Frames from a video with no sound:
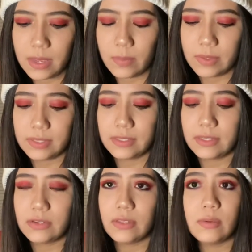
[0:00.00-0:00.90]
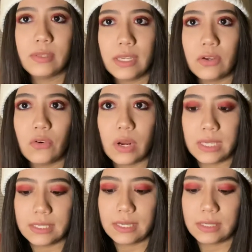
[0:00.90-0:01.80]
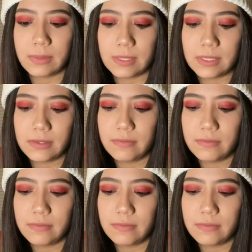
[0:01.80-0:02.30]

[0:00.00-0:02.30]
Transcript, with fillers: but still, it was like crazy expensive.